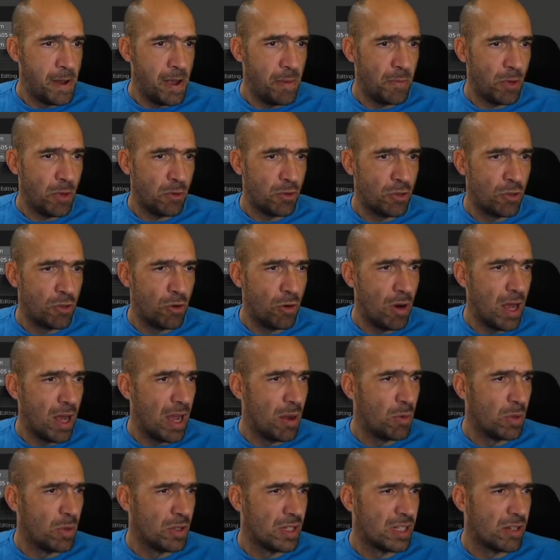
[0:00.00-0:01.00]
I'm not sure
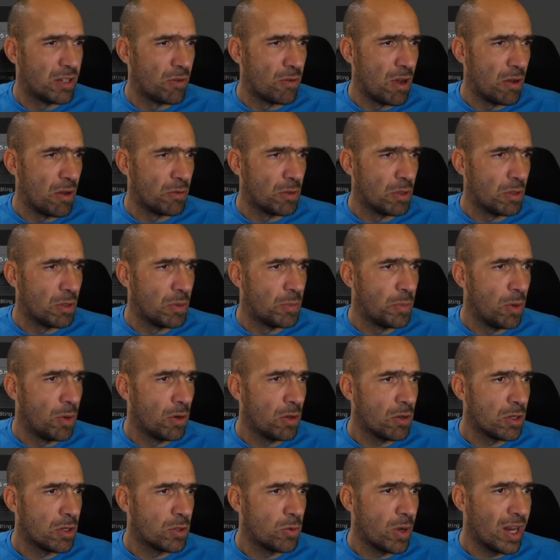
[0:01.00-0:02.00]
I will surround it with
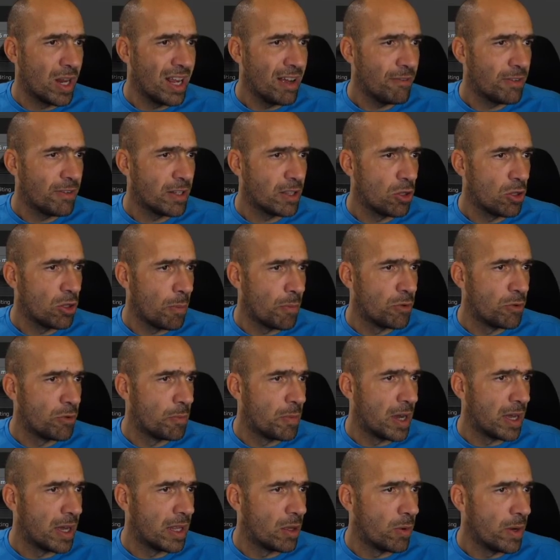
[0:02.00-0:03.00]
polygons. We have a top
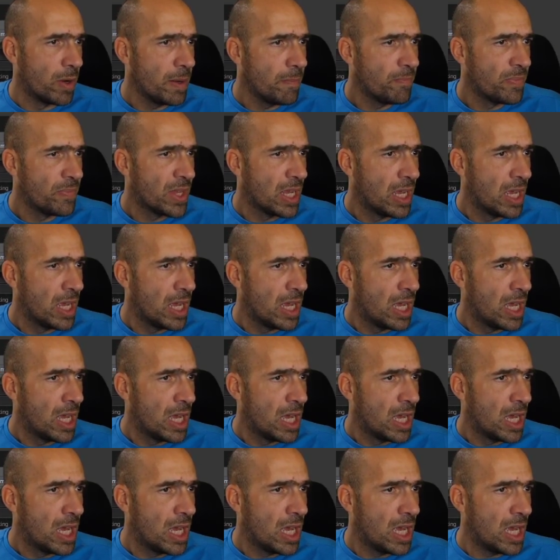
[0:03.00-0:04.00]
view, by the way.
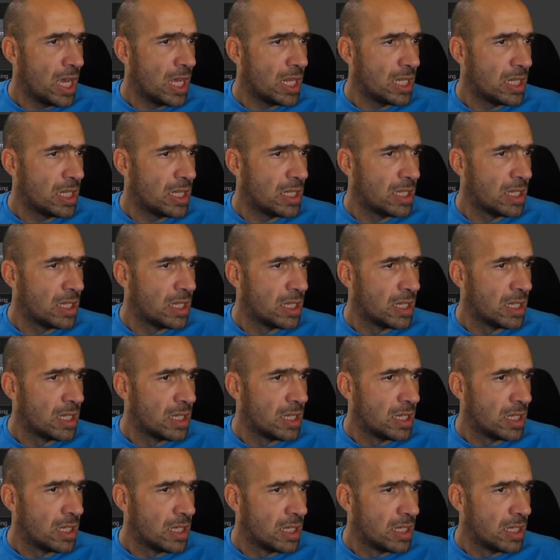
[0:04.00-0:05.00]
And
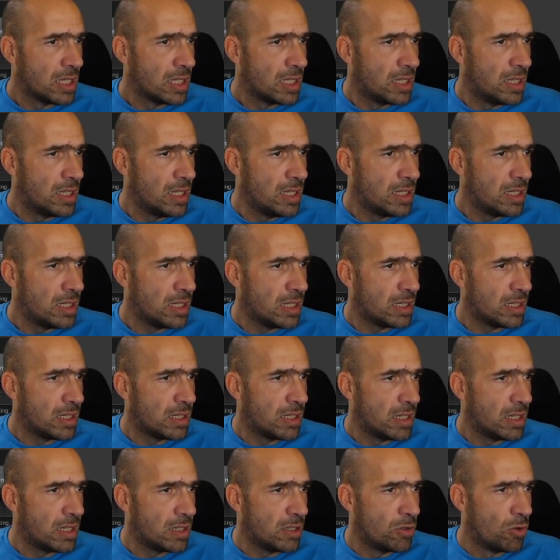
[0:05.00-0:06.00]
this
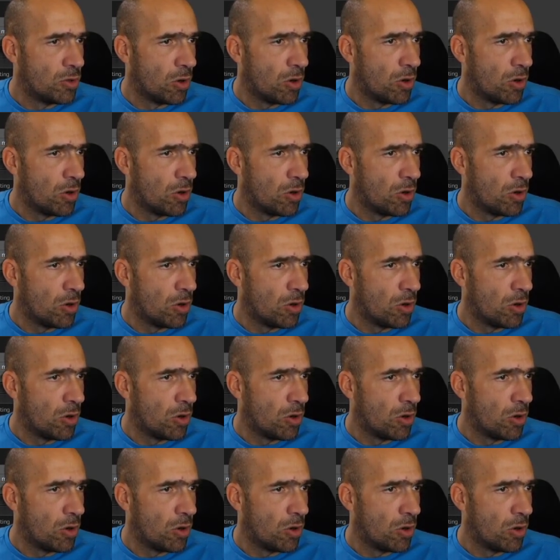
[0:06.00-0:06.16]
is this